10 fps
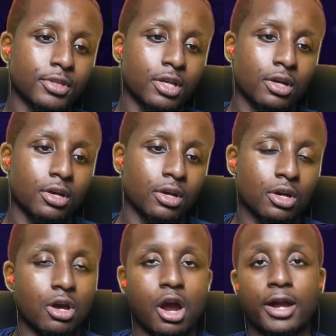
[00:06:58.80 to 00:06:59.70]

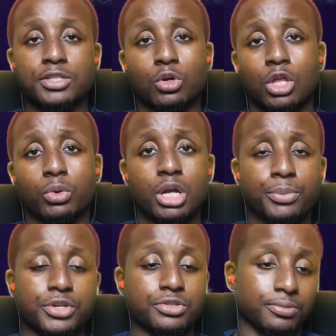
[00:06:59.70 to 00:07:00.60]
that's the only one I
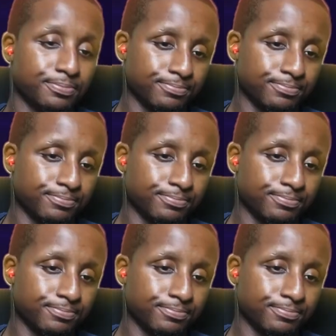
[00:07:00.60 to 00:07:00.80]
missed.